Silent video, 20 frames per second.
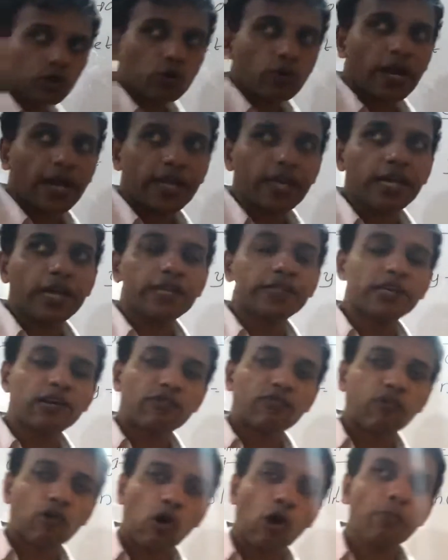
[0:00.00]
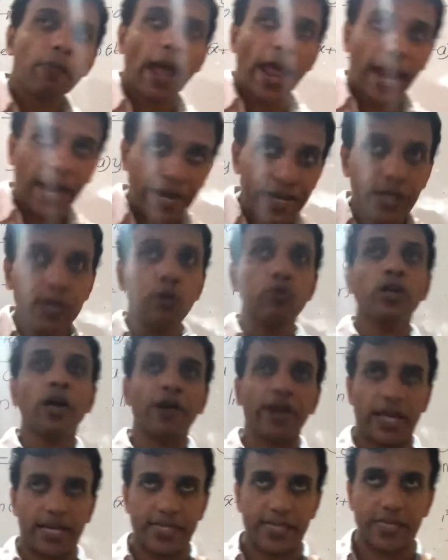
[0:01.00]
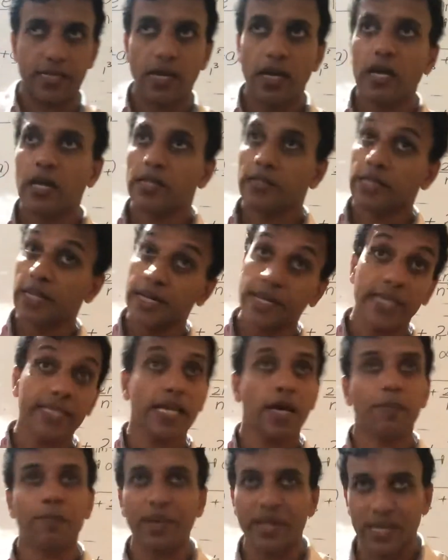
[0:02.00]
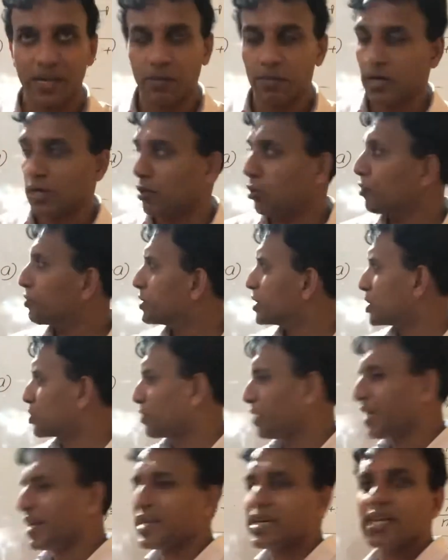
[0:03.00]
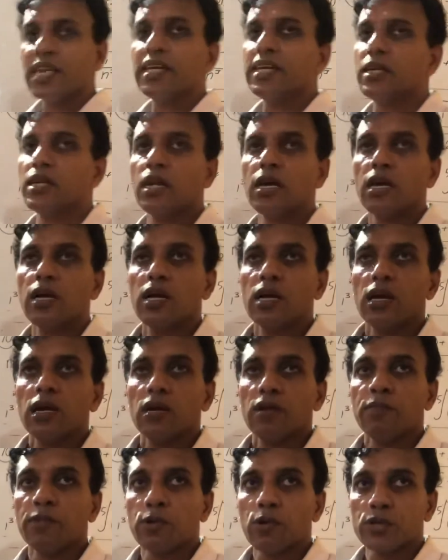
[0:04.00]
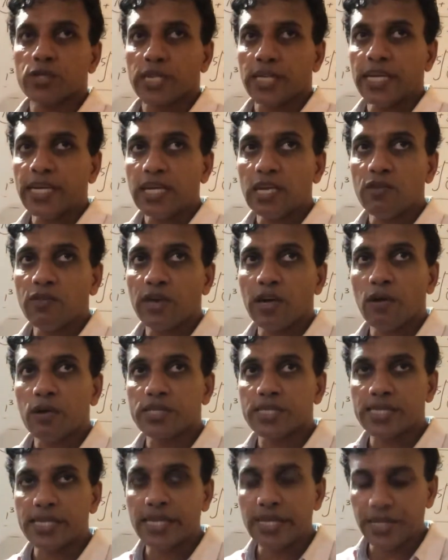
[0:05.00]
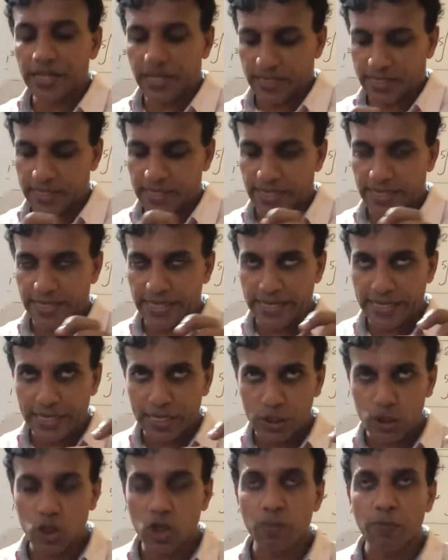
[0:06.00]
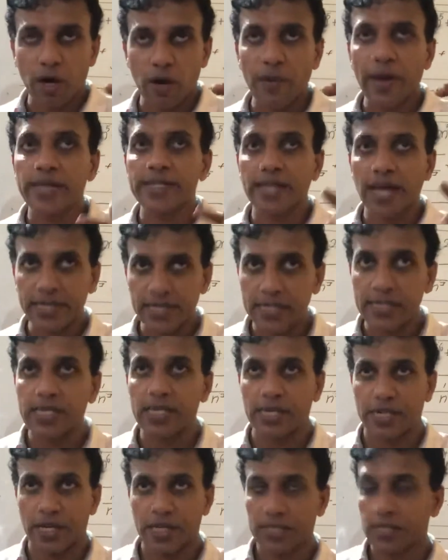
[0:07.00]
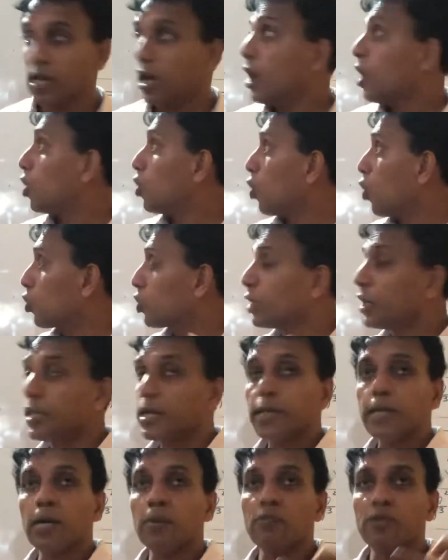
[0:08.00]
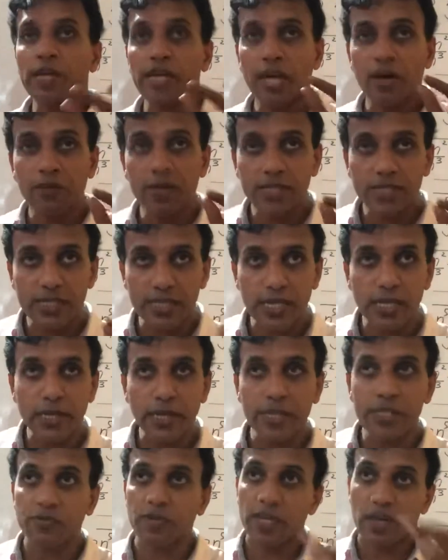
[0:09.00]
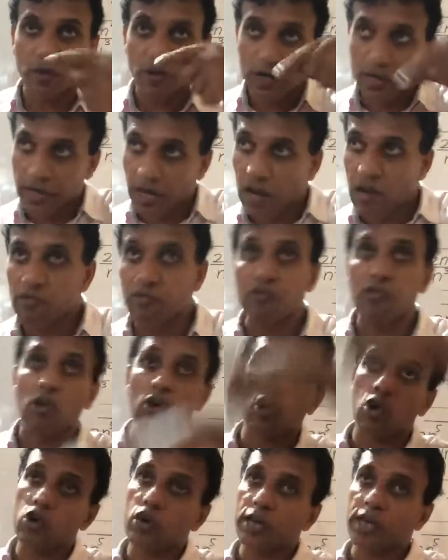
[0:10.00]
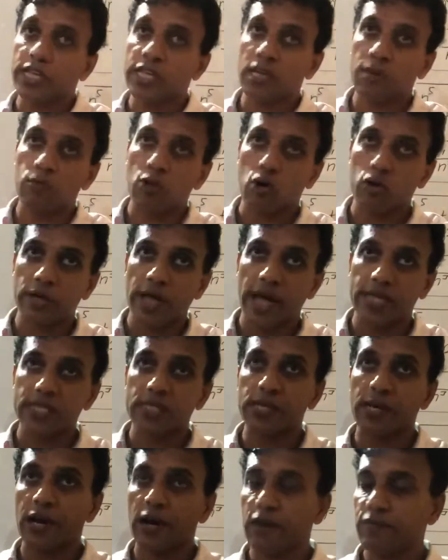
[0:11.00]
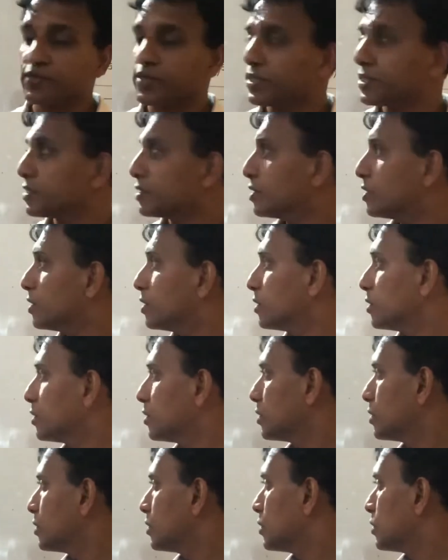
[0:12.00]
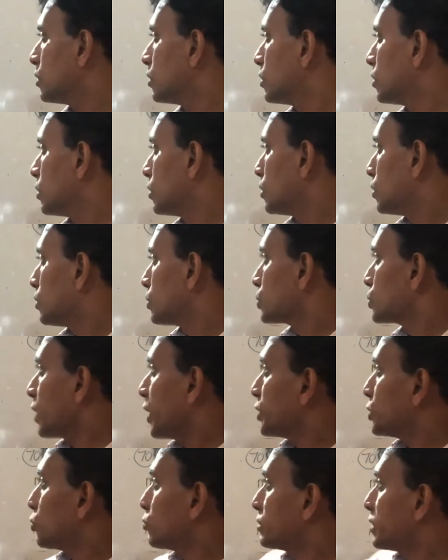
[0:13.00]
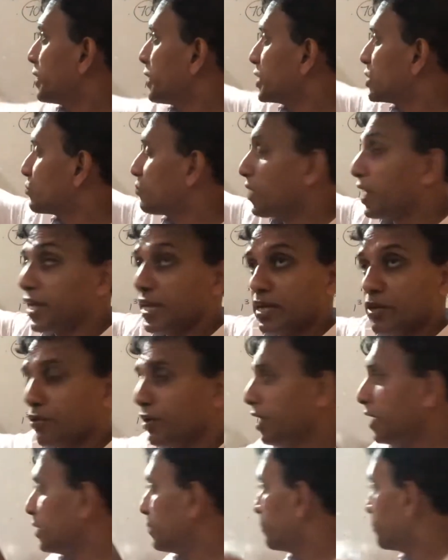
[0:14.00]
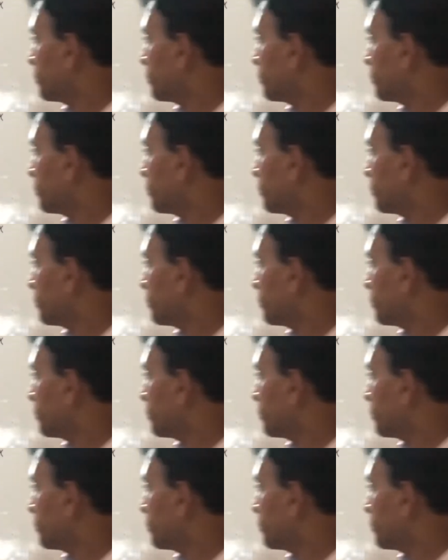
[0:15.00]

any other form and do the rest. That is applicable, not straightly, because e we have series, e to the power x, there is a series. Logarithm we have a series, we have graph for logarithm, log x graphs. So I took that is y, right?